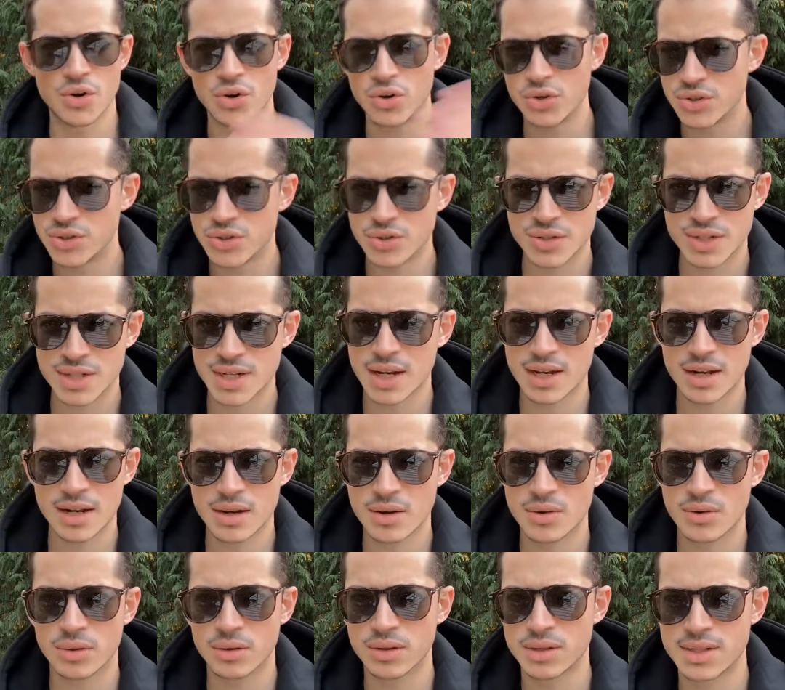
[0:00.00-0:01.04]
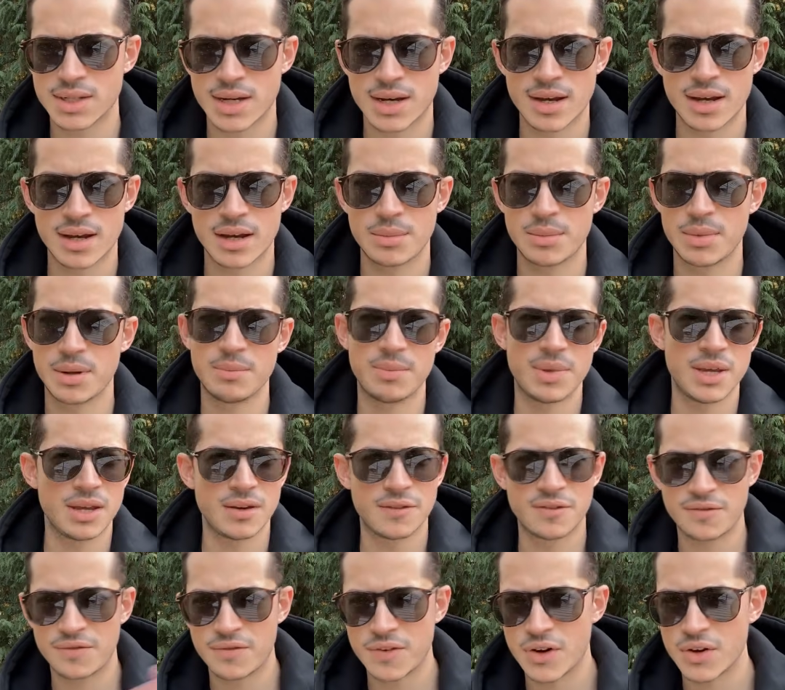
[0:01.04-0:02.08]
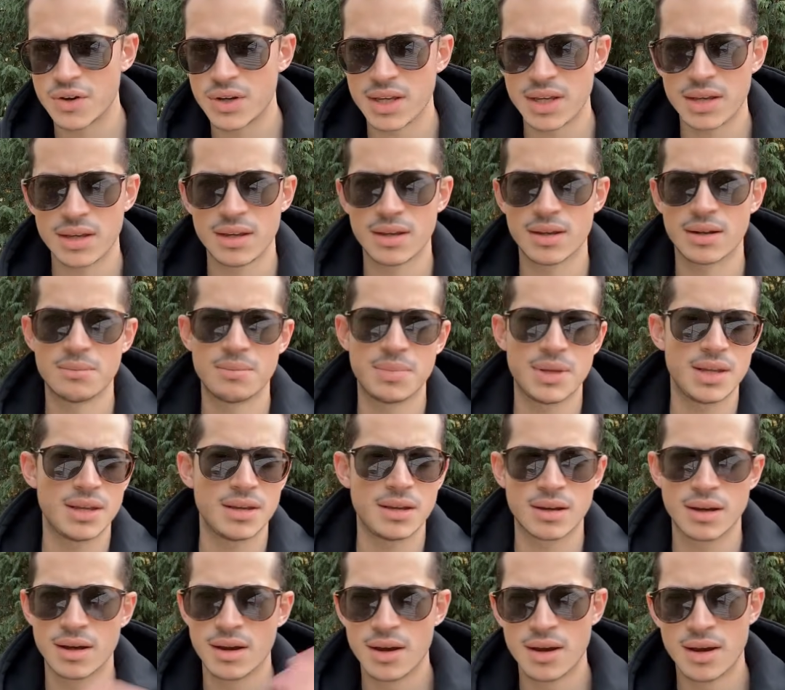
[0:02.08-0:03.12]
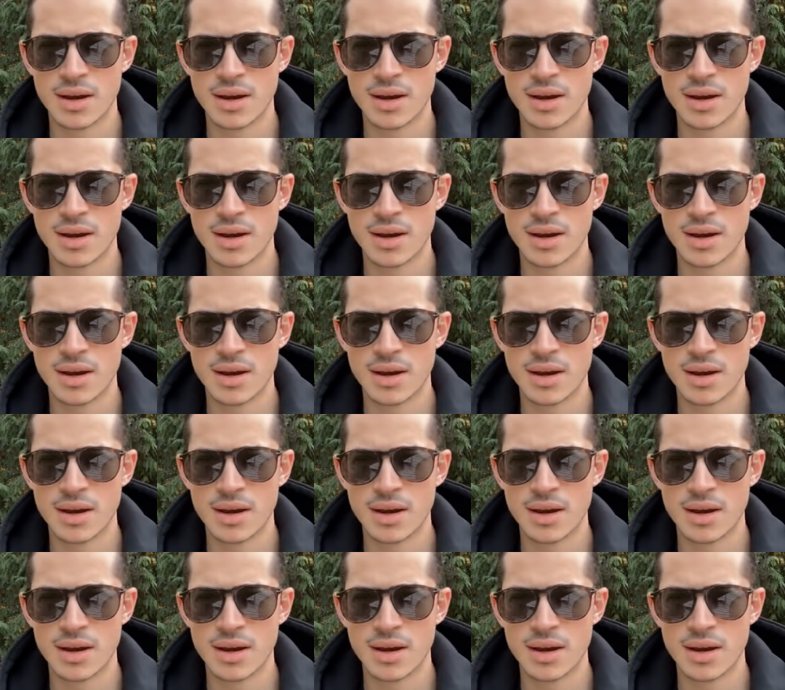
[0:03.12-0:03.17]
entertaining all the time and being funny and being